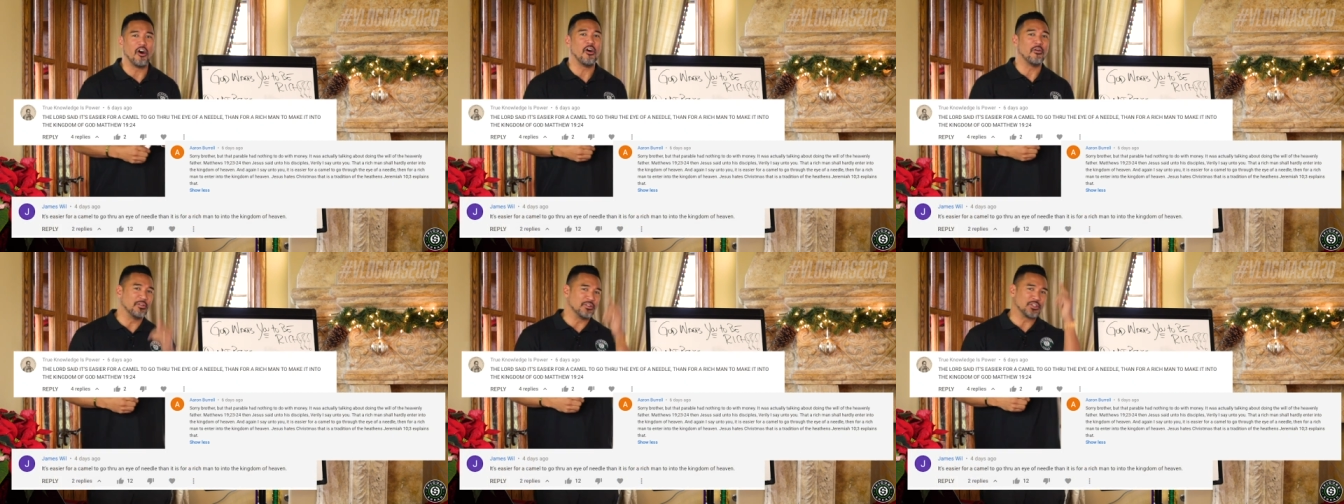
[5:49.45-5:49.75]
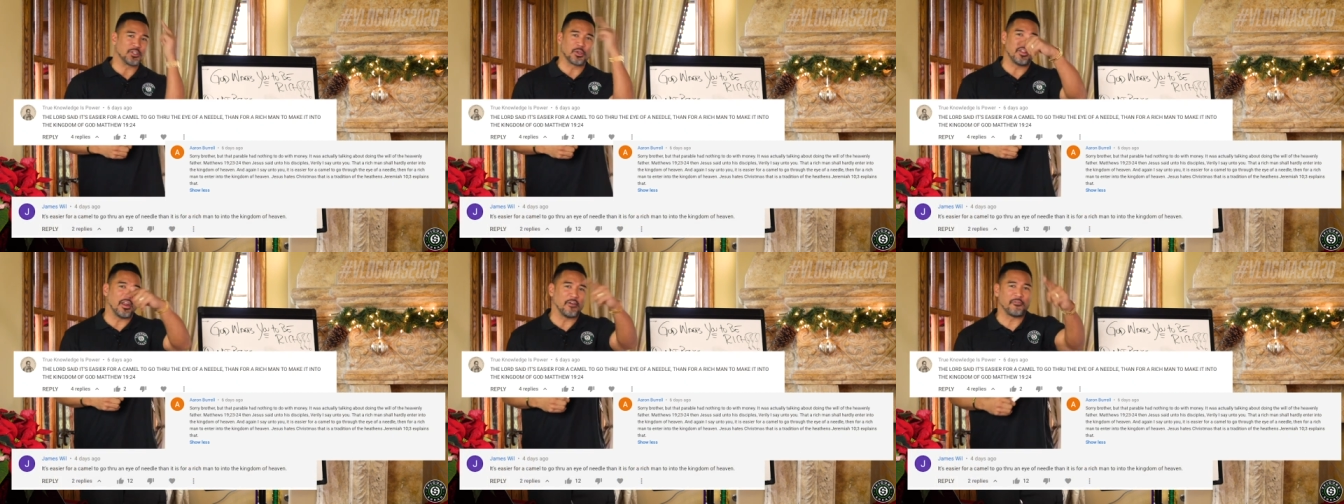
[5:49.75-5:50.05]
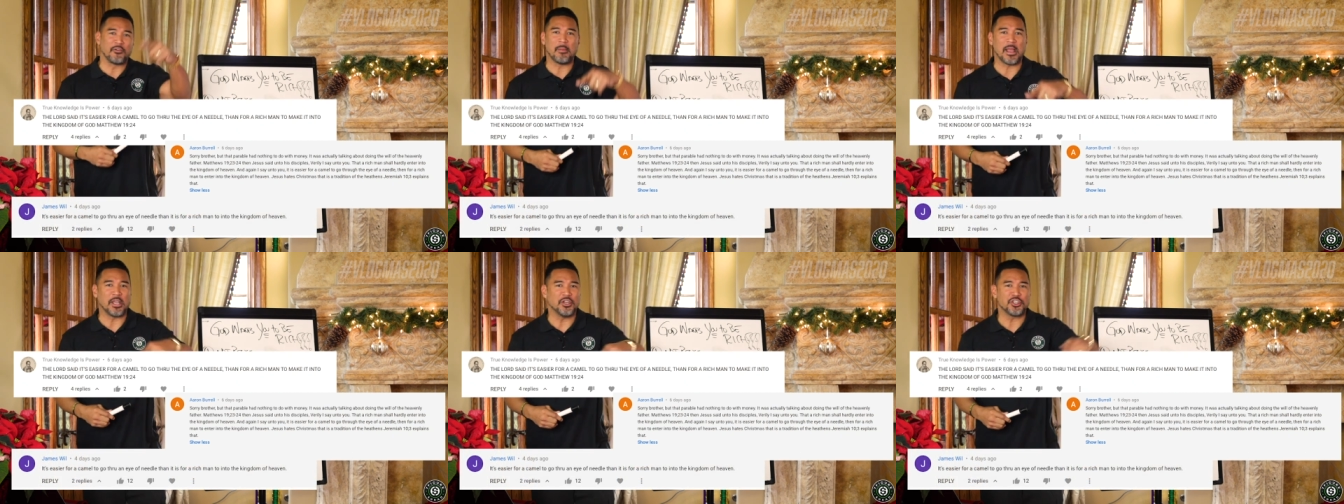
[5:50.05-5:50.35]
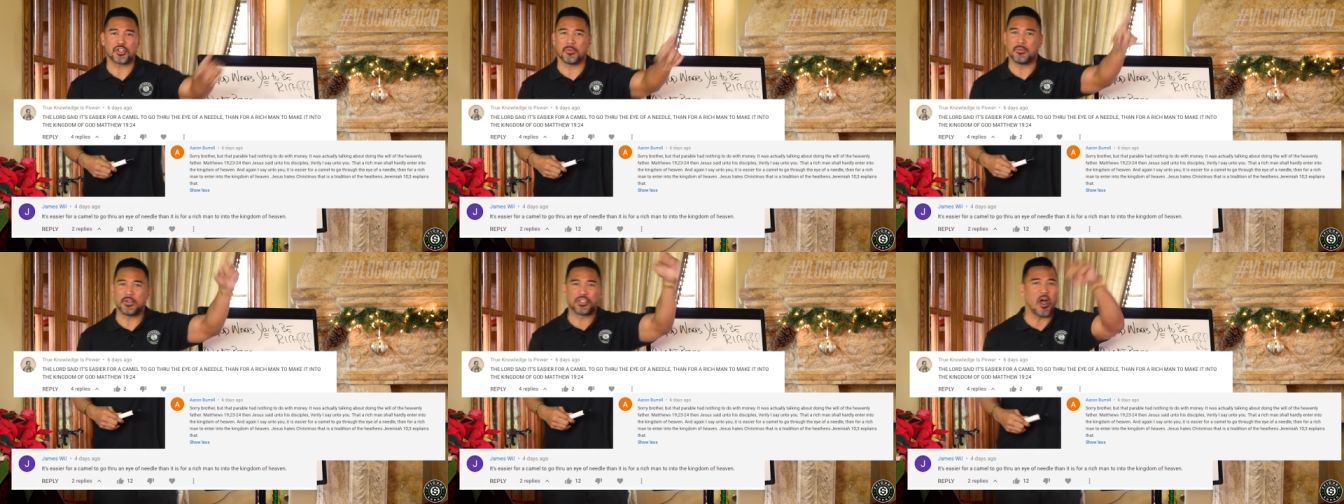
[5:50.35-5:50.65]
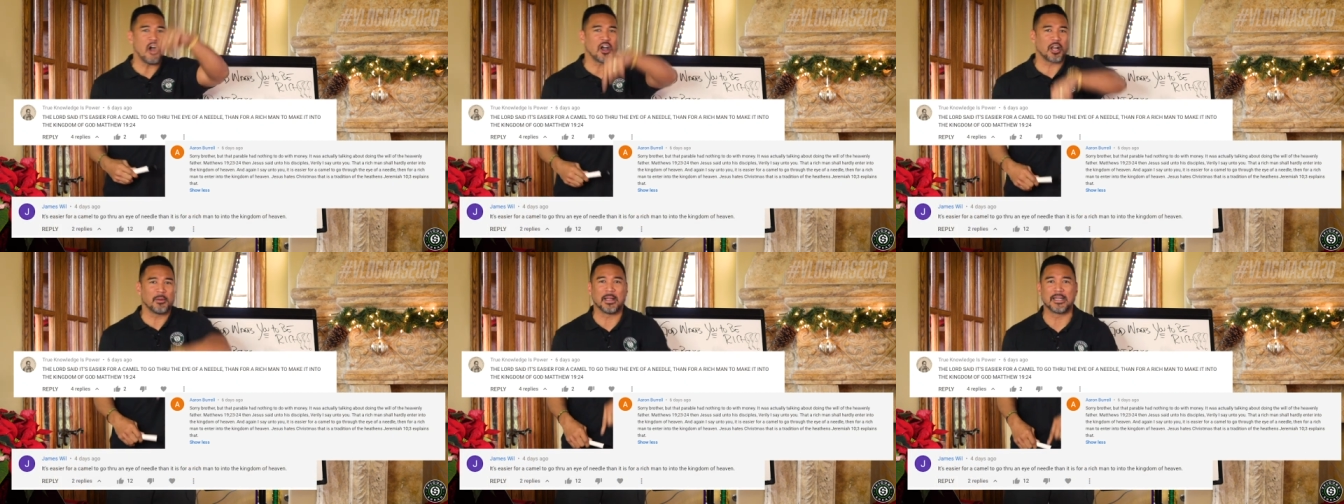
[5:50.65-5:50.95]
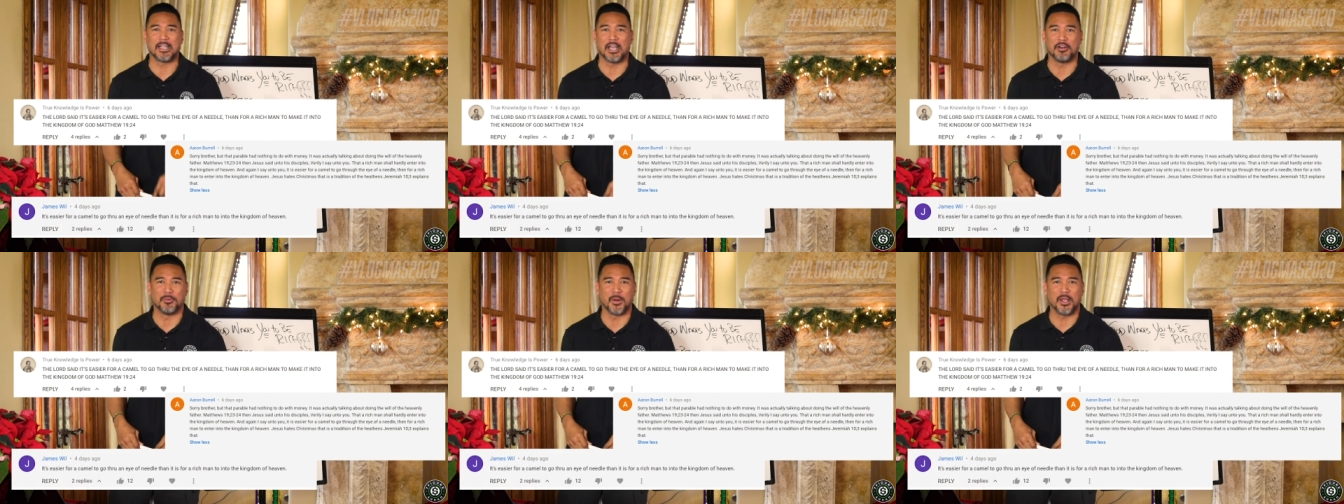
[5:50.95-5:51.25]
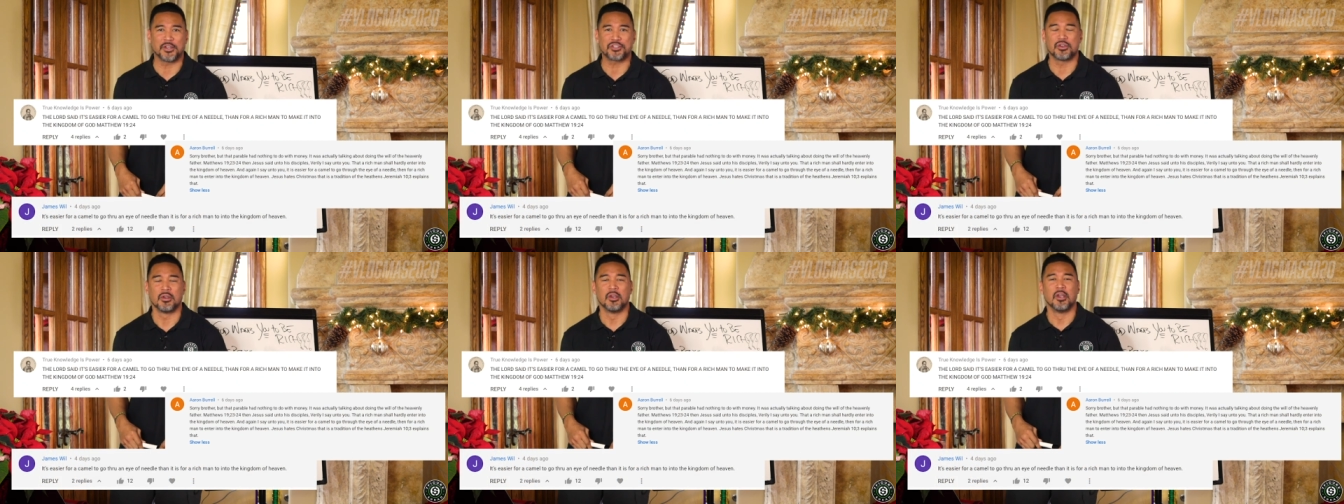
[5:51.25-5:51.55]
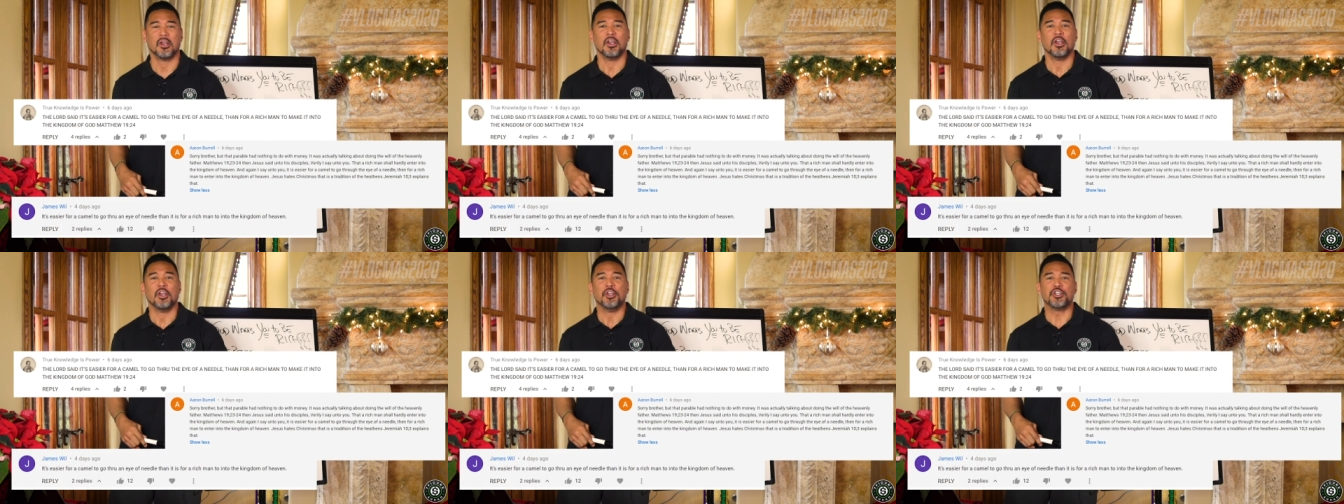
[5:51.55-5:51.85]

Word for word: Oh, so therefore, man, you shouldn't be talking about getting rich.